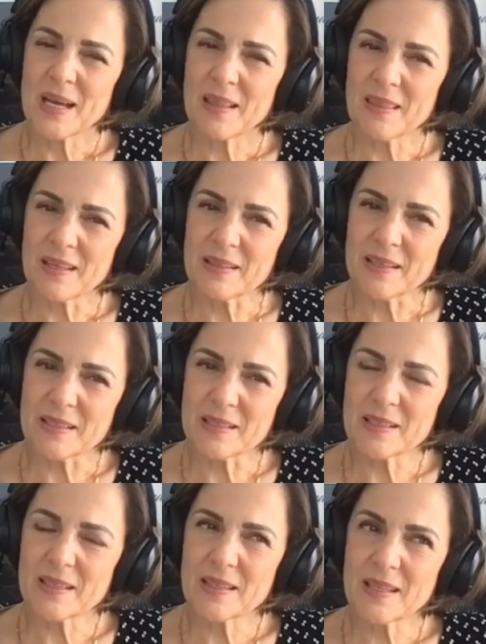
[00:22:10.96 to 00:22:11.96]
I think
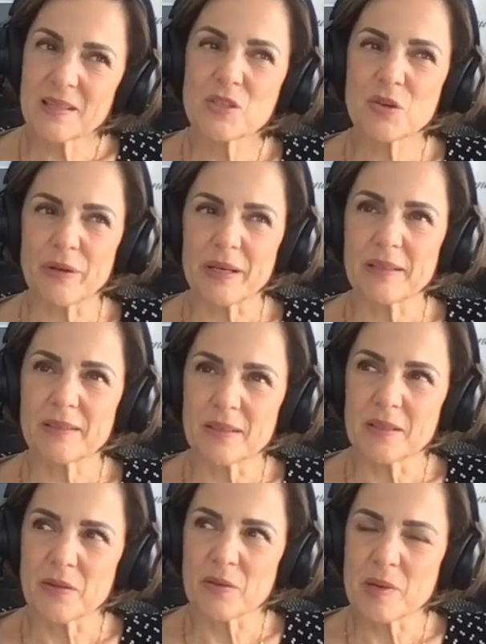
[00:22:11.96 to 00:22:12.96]
that's great.
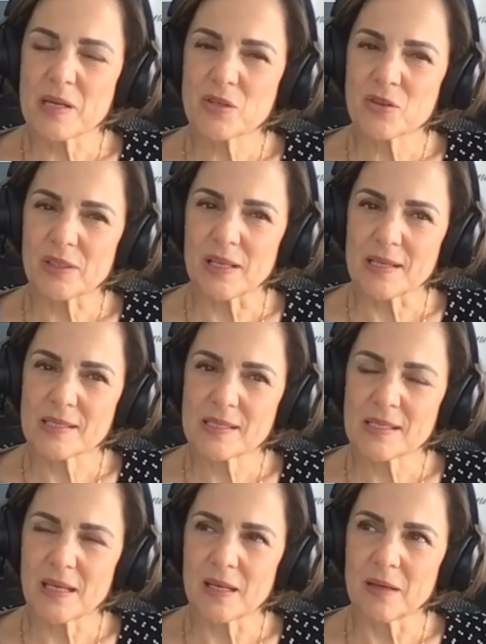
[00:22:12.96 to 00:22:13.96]
Another masterclass.